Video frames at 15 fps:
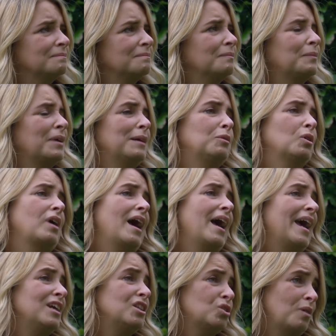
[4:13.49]
Babe, look, I
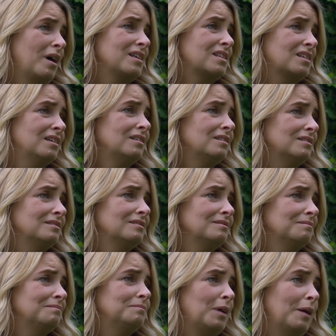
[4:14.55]
hate to ask,
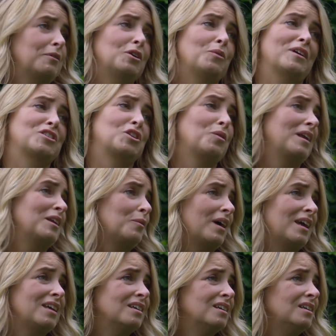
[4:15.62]
but I'm going to ask you
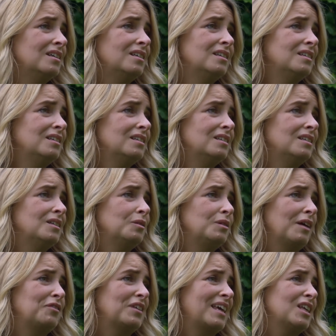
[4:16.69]
anyway. Will you
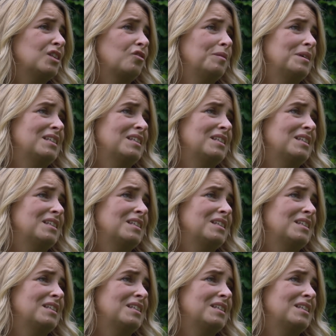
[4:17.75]
have the kids for me